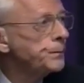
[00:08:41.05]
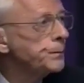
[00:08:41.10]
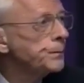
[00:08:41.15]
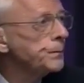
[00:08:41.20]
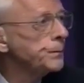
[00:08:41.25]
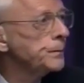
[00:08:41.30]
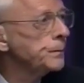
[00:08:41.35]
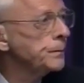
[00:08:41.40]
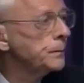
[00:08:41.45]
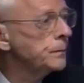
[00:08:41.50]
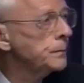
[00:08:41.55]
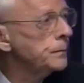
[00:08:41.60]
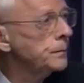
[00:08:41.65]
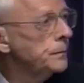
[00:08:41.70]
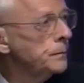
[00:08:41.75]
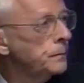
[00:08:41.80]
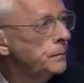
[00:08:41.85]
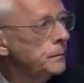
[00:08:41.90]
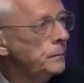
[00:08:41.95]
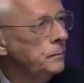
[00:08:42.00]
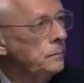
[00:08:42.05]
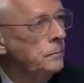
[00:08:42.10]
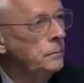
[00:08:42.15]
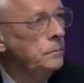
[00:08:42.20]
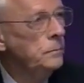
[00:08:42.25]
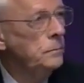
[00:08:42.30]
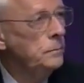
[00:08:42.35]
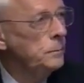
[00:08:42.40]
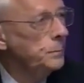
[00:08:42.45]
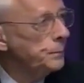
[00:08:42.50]
And I think
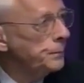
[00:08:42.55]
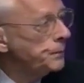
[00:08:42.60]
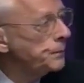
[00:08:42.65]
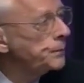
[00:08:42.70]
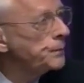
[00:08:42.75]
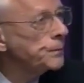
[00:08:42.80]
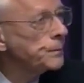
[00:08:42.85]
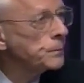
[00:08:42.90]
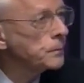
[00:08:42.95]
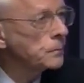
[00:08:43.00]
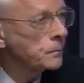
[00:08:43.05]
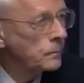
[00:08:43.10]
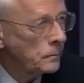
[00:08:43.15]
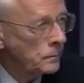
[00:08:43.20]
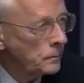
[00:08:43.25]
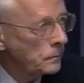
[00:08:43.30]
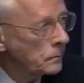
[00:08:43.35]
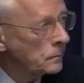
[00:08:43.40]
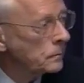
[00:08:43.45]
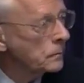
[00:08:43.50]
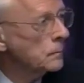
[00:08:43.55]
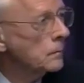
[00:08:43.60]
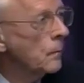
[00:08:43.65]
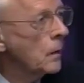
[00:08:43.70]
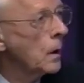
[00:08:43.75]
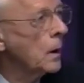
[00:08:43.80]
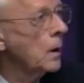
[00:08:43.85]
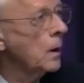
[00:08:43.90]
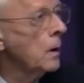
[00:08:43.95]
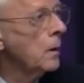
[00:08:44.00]
that discussion
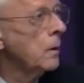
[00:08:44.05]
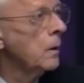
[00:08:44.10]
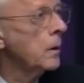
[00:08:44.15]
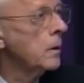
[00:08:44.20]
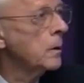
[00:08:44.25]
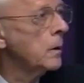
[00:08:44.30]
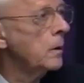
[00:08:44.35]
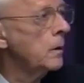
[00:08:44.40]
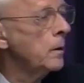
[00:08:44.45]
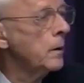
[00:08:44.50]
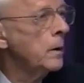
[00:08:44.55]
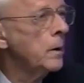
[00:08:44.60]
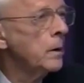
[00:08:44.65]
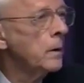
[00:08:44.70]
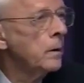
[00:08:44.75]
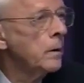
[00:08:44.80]
highlights what the